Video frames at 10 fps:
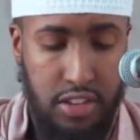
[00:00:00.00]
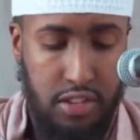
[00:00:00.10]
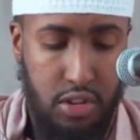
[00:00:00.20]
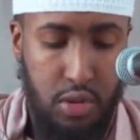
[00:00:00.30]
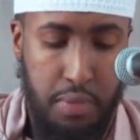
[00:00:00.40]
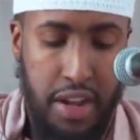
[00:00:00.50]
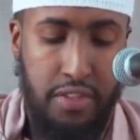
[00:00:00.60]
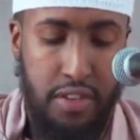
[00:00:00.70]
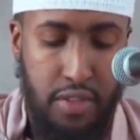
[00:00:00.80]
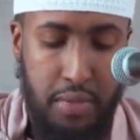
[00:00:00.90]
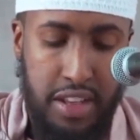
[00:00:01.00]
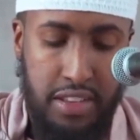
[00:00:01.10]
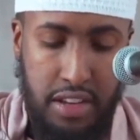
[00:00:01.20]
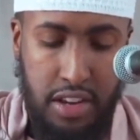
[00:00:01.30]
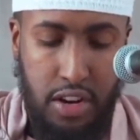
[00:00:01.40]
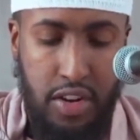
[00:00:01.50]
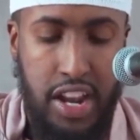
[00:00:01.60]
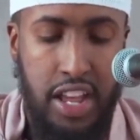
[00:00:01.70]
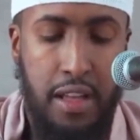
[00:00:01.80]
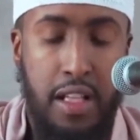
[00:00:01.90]
So you'll benefit from that
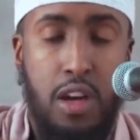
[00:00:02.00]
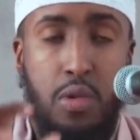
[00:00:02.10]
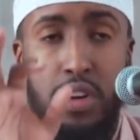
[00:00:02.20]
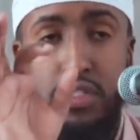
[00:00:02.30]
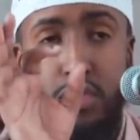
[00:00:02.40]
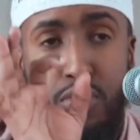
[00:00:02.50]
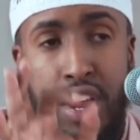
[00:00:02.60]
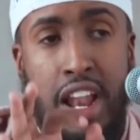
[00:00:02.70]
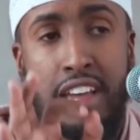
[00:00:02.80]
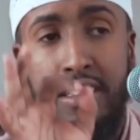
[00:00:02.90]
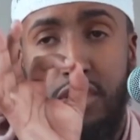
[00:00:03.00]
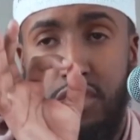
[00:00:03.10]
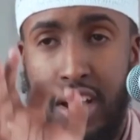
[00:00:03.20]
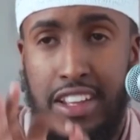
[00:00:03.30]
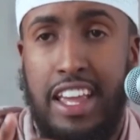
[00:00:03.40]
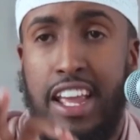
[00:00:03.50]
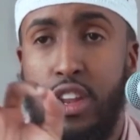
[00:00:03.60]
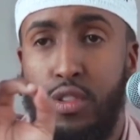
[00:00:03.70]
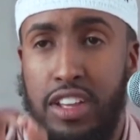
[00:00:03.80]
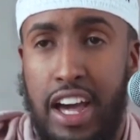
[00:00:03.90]
greatly. Once you realize and you start
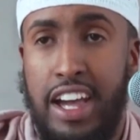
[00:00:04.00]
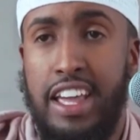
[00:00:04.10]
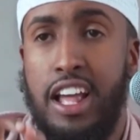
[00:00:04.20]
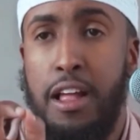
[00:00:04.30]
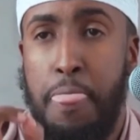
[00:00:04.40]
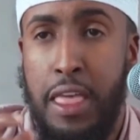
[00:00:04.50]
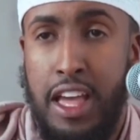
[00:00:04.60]
taking notes in Aqeedah,